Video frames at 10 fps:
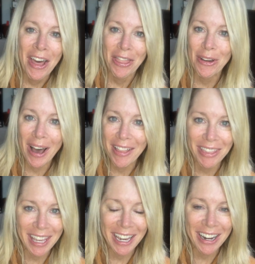throughout
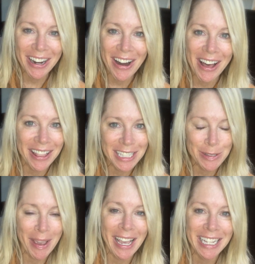the year on this
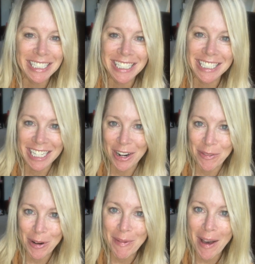page to share
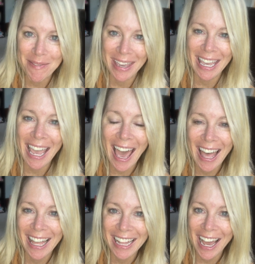more about me
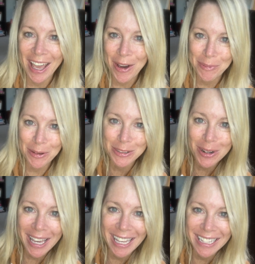and I hope you
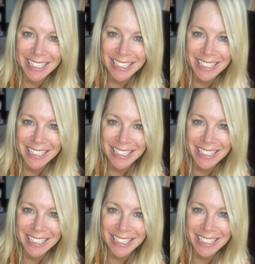enjoy it.